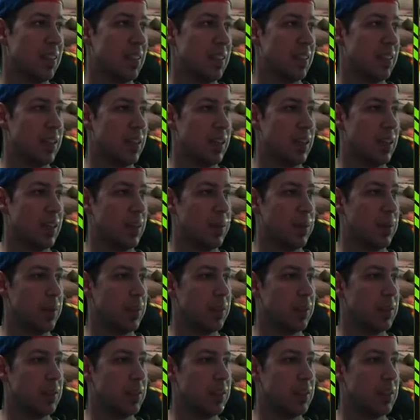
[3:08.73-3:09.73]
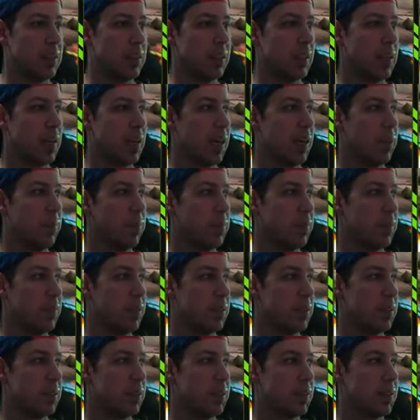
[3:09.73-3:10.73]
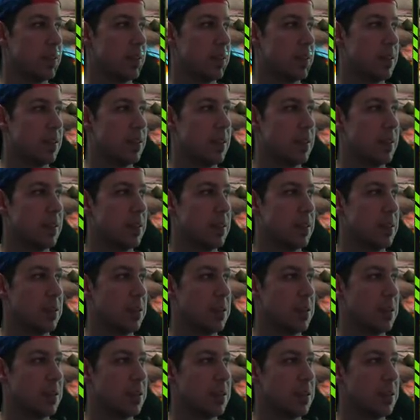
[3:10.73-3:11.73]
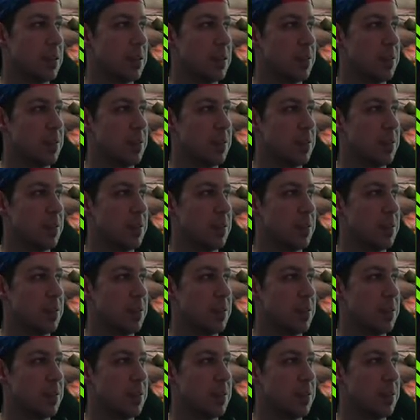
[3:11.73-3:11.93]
clan boss like that, but it's all good.